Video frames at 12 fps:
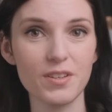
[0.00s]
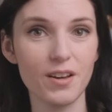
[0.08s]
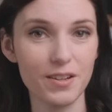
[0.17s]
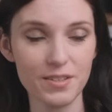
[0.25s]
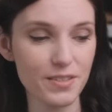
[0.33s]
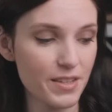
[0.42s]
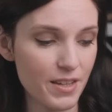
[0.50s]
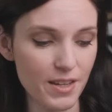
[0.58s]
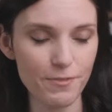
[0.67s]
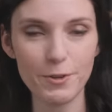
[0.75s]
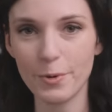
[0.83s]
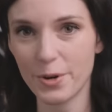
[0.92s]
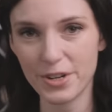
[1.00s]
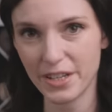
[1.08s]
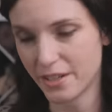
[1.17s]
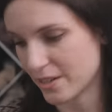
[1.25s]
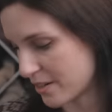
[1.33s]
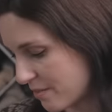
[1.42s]
Honestly, if you are a
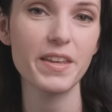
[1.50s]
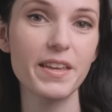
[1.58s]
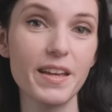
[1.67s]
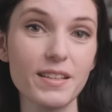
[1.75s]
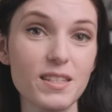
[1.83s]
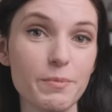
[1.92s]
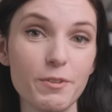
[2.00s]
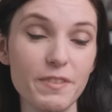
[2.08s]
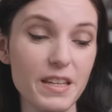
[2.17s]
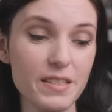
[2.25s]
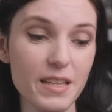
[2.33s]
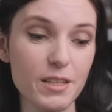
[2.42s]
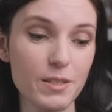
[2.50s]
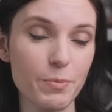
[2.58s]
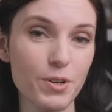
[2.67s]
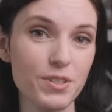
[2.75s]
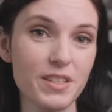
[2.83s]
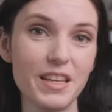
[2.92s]
knitter, get some of EZ's
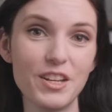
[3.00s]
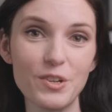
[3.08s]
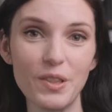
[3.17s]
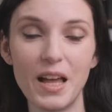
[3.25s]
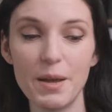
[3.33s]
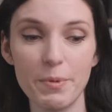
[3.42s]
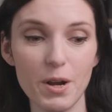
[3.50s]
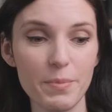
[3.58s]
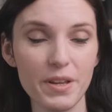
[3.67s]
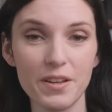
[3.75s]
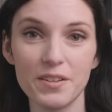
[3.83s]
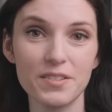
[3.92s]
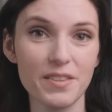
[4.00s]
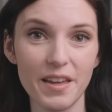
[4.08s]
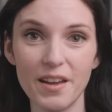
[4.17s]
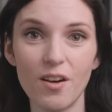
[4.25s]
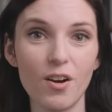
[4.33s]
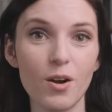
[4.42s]
books in your library because
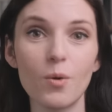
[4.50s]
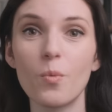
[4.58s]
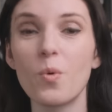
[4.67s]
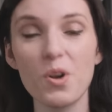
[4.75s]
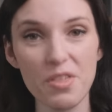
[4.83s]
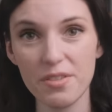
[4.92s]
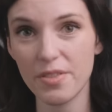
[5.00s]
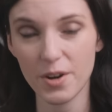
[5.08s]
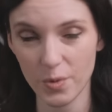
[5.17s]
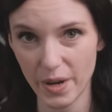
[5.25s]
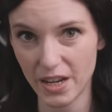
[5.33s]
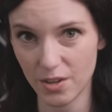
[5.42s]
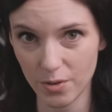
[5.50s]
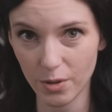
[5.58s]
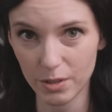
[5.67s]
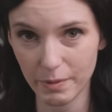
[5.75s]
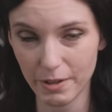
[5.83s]
they are worth their weight in gold,